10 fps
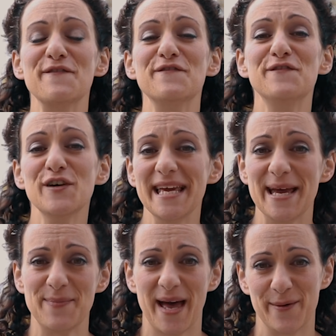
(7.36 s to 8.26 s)
but fully
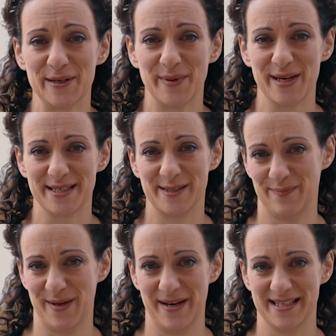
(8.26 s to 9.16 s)
empowered by the
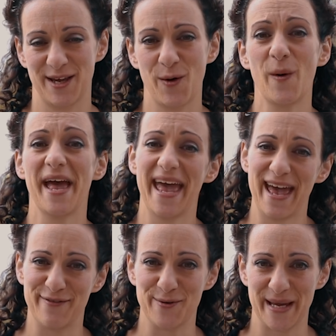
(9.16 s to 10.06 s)
Spirit,
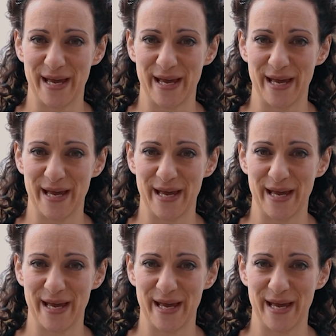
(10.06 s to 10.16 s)
wherever